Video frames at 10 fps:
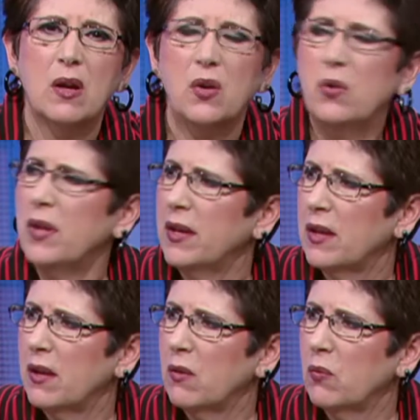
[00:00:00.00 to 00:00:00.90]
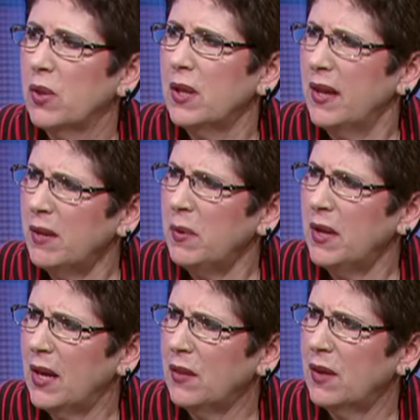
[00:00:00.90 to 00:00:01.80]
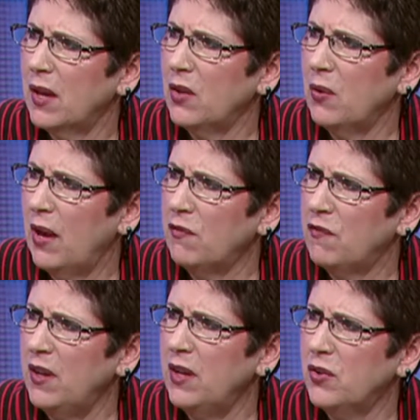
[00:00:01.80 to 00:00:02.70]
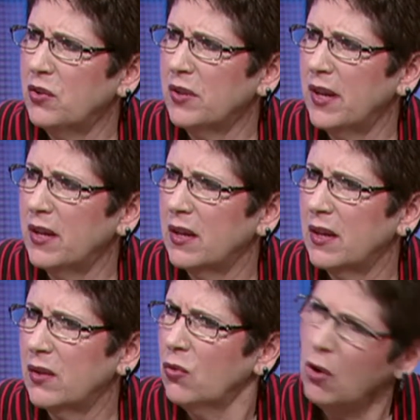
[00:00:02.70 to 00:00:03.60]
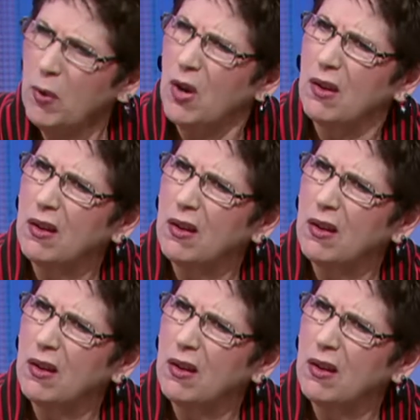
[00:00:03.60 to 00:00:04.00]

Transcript: you really like being Catholic and you have fun and you're like normal.